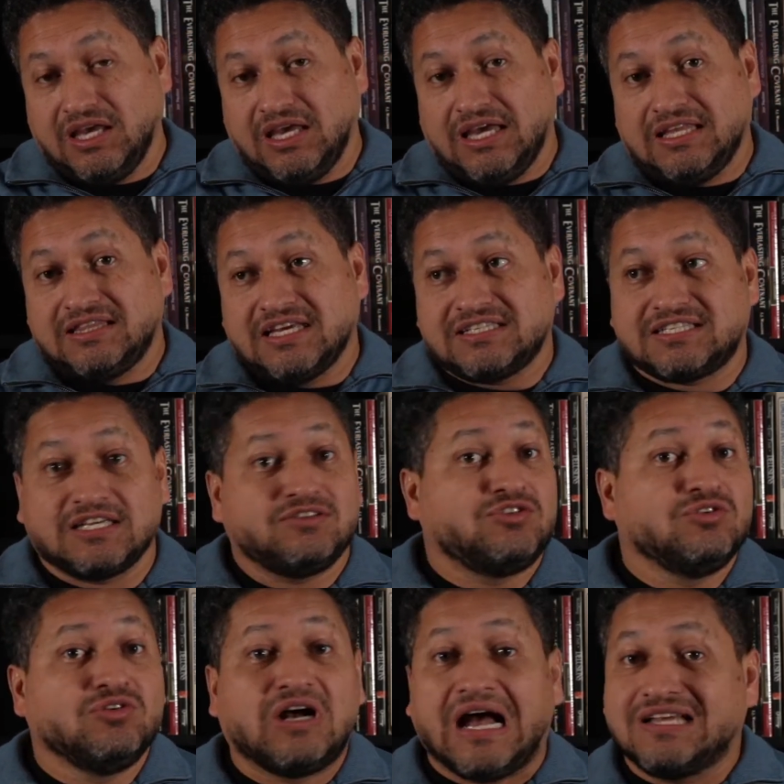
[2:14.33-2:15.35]
And they said,
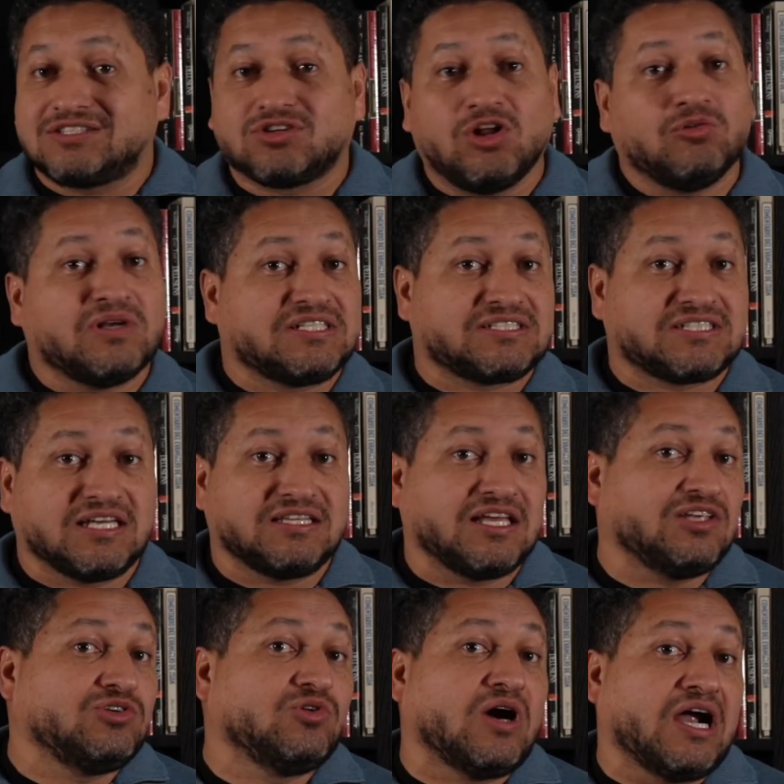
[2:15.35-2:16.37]
you guys always said
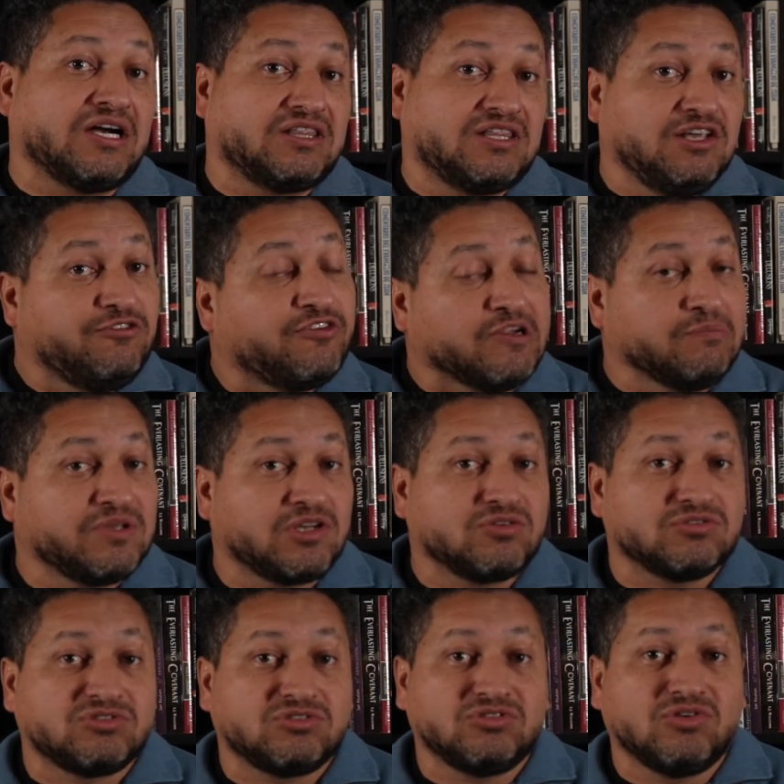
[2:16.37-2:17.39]
that you are different
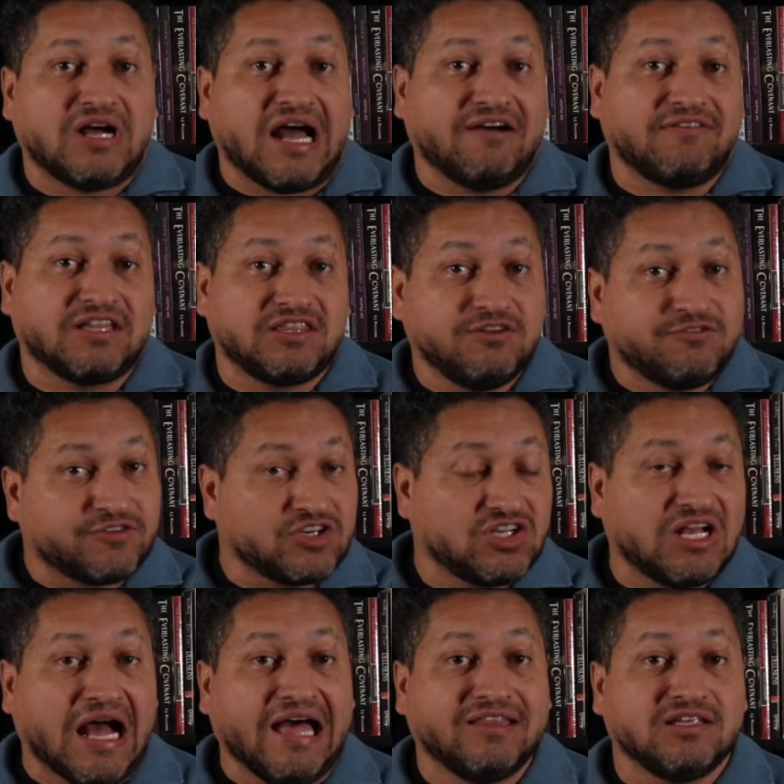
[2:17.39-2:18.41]
because you have a
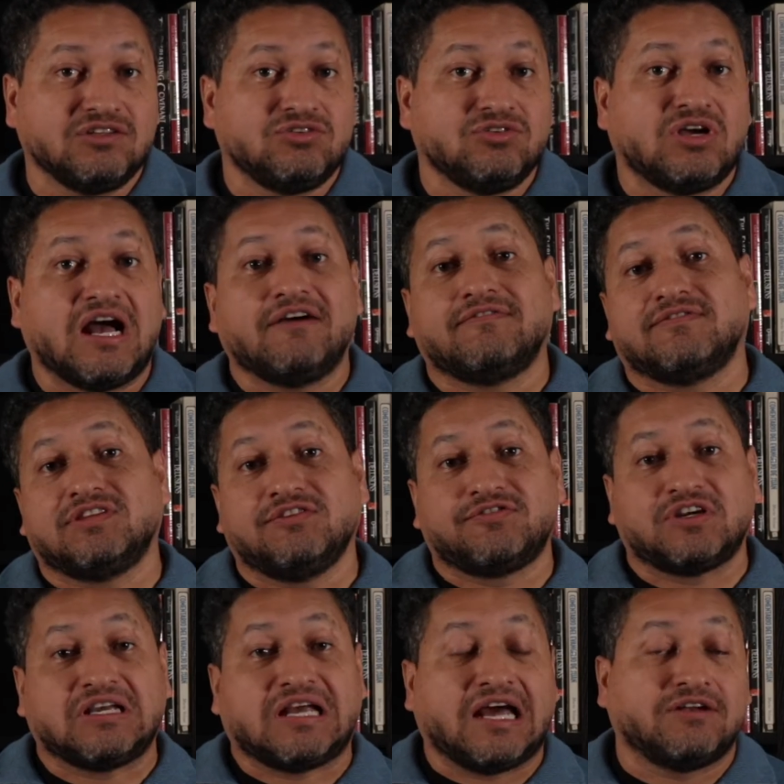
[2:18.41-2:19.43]
different God and you have
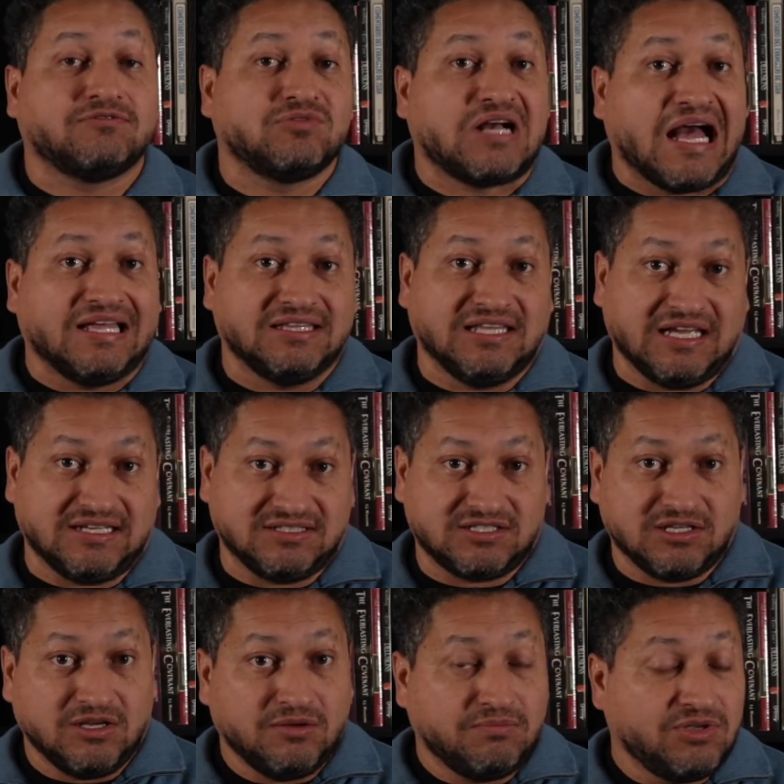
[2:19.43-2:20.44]
different kind of guidelines.
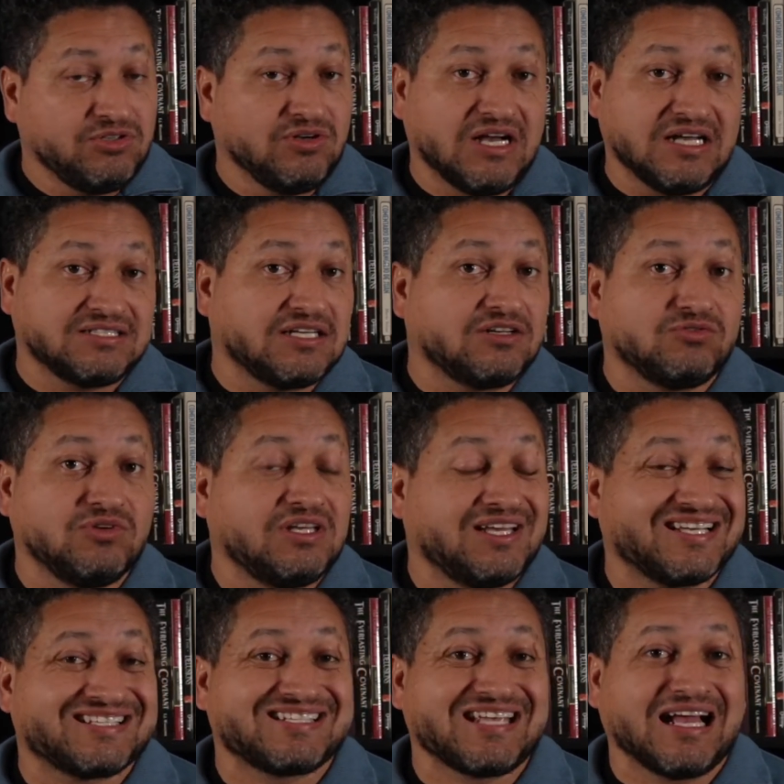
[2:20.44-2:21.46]
But you guys are doing
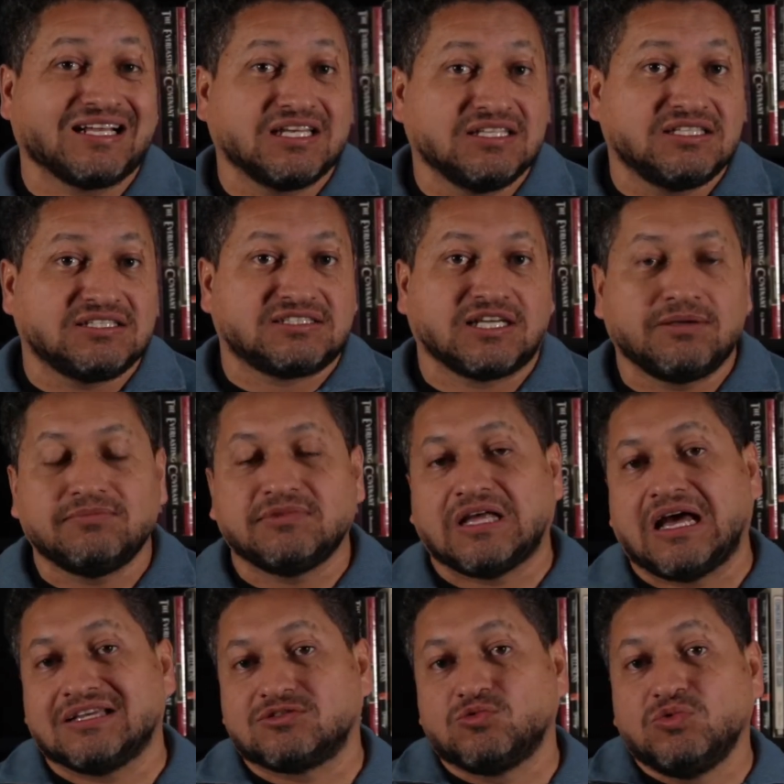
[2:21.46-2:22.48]
exactly the same
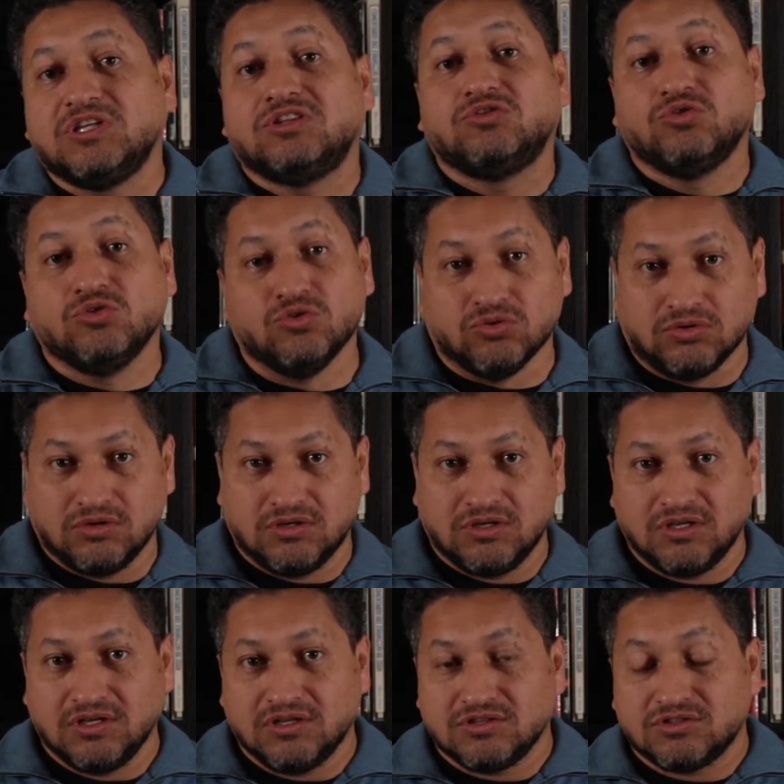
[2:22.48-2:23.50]
as we do.
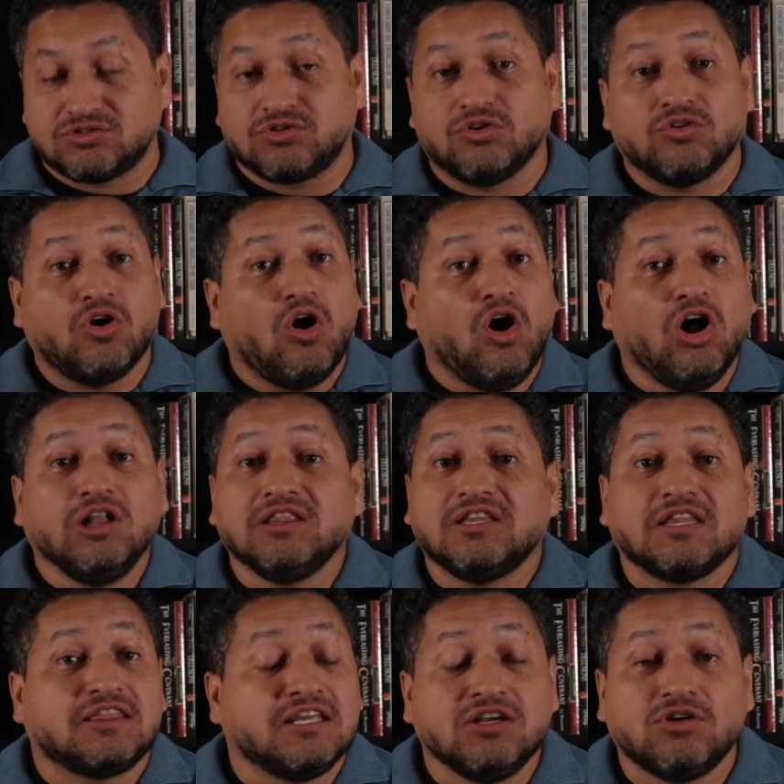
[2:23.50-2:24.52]
So all
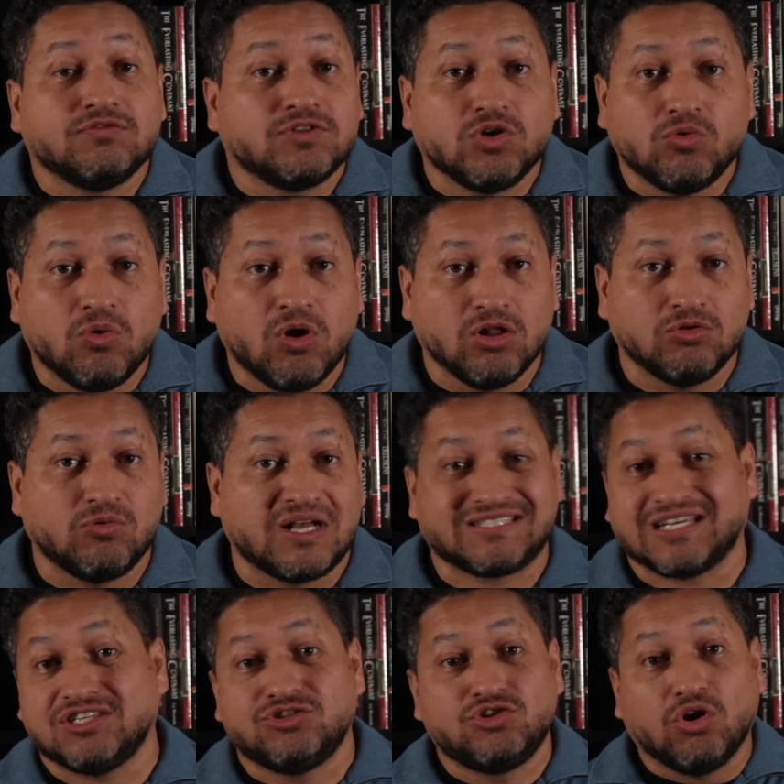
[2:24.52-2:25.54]
the thing of the world was
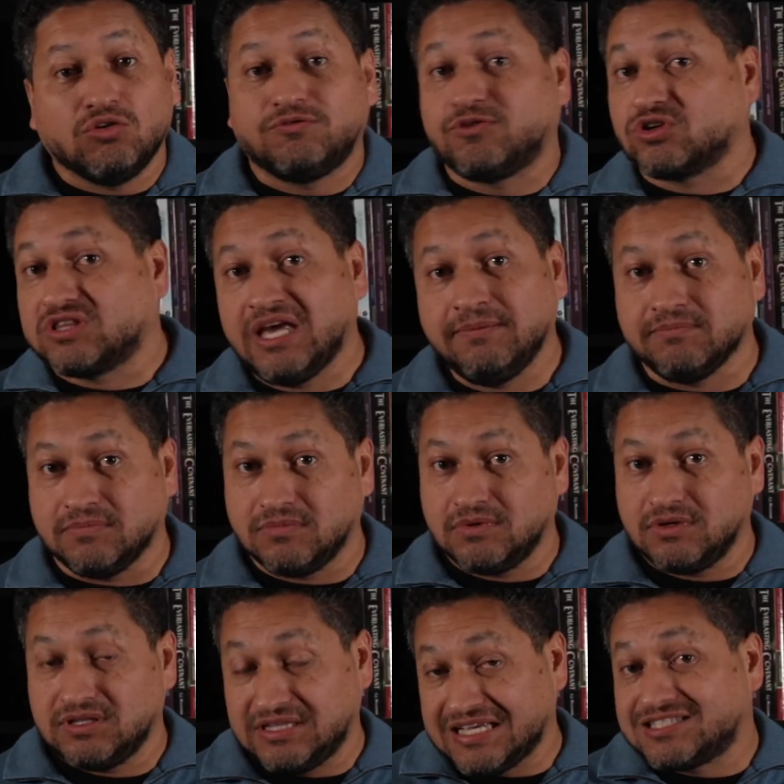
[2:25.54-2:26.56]
a joke for them.
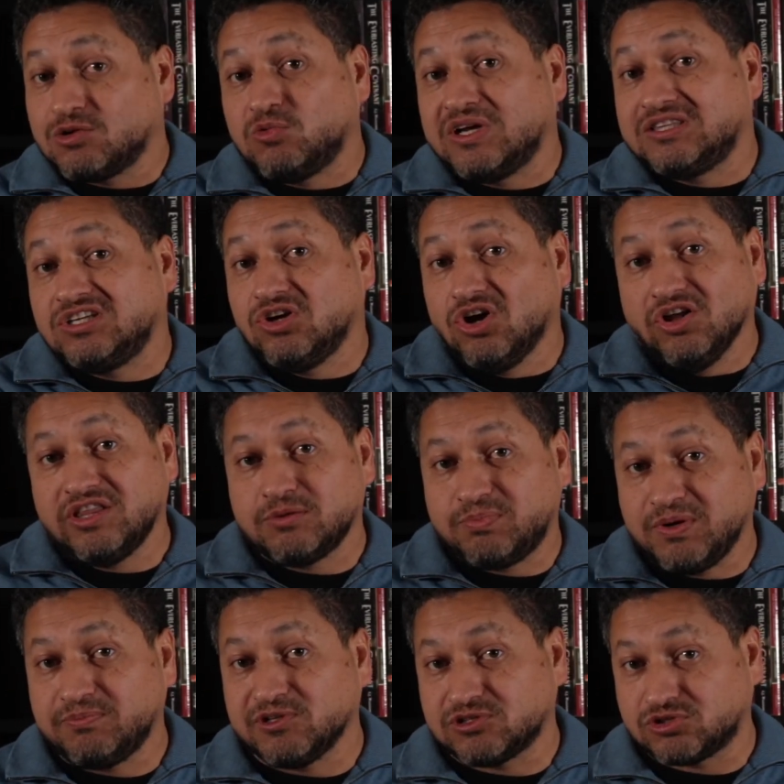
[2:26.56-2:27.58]
That's the way the other
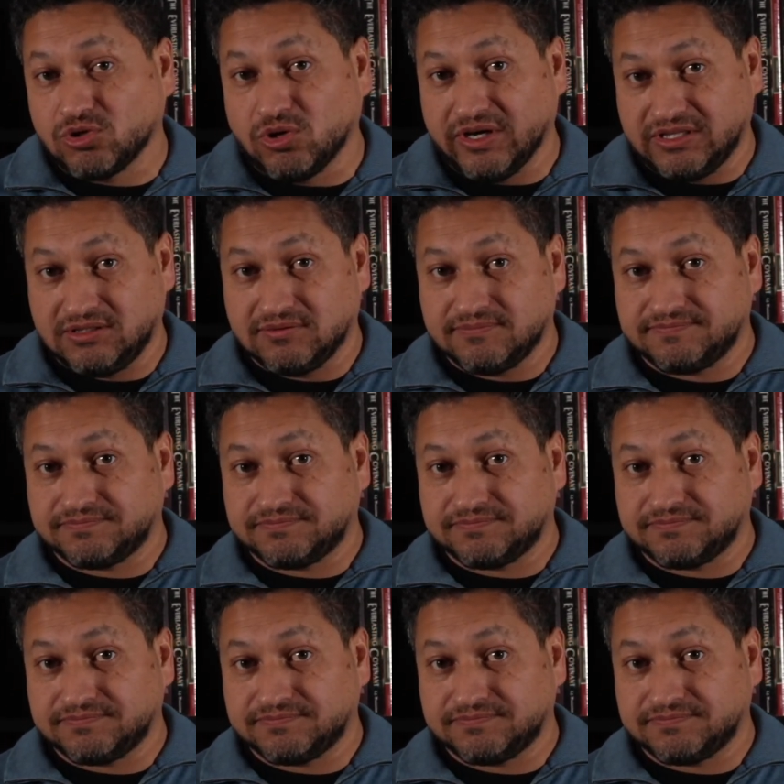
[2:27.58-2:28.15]
people saw it.